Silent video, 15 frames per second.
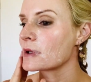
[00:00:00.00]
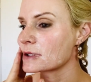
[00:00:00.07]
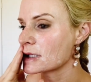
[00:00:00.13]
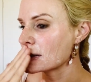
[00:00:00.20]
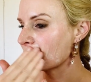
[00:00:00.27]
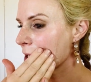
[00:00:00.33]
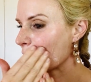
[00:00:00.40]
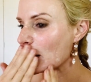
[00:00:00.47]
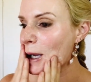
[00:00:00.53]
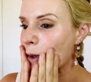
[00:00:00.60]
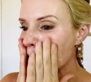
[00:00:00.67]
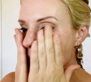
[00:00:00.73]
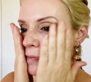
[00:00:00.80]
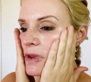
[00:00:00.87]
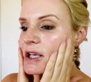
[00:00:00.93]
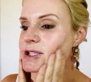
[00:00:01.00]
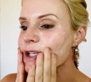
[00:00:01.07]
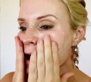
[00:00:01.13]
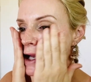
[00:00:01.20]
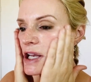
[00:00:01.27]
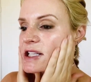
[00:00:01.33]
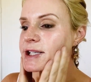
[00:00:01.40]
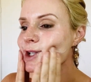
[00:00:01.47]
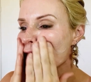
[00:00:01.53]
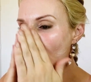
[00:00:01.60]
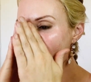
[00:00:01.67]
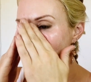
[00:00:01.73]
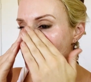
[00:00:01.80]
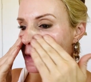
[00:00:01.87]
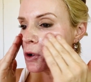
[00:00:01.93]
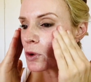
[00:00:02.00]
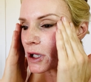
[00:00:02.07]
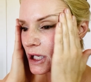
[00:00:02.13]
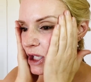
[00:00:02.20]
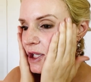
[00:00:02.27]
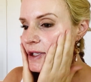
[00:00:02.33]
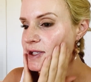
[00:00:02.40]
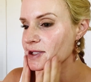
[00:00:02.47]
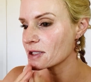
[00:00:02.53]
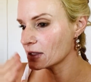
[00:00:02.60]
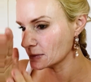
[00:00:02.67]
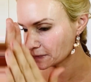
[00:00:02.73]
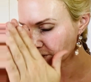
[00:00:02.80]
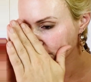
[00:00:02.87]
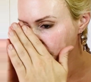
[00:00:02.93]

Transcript: It's just it's a light milky cleanser.